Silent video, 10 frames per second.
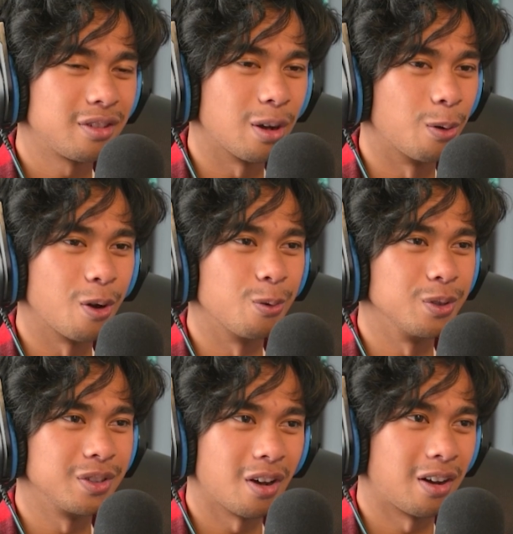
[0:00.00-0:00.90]
Toto
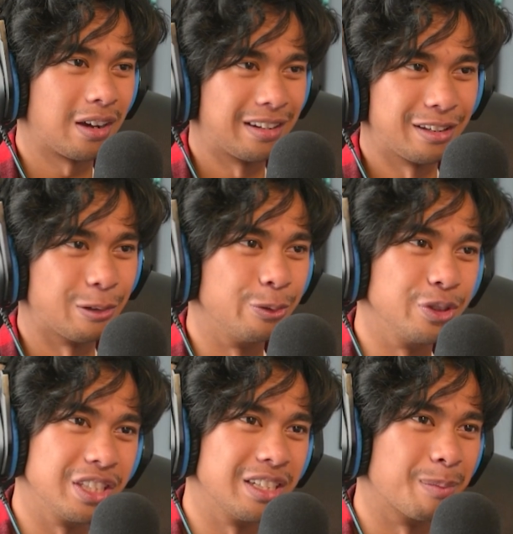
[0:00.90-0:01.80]
was talking to
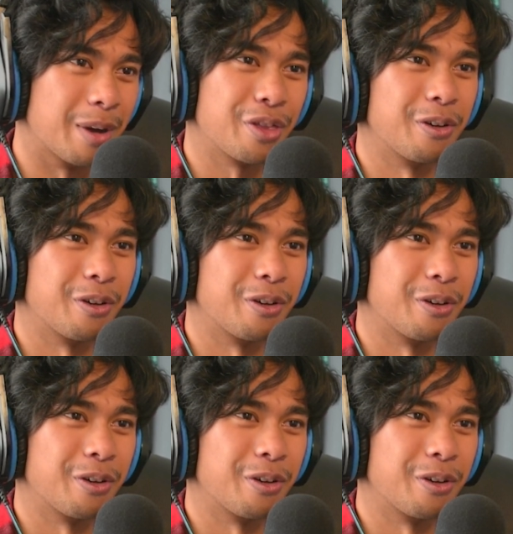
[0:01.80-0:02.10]
Yuuji about